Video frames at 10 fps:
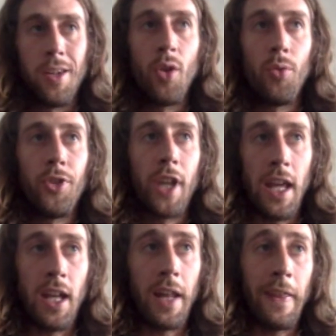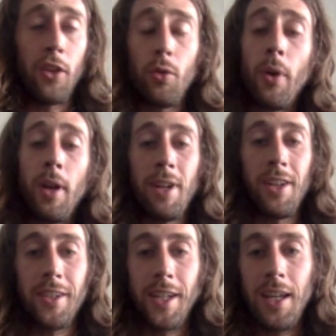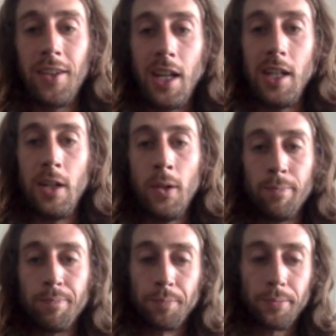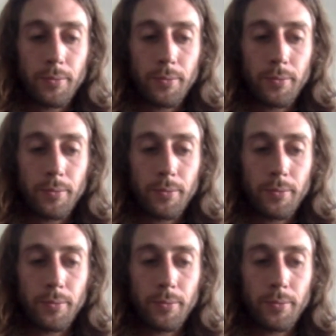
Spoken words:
you know, 10, I think 20 minutes a day is ideal.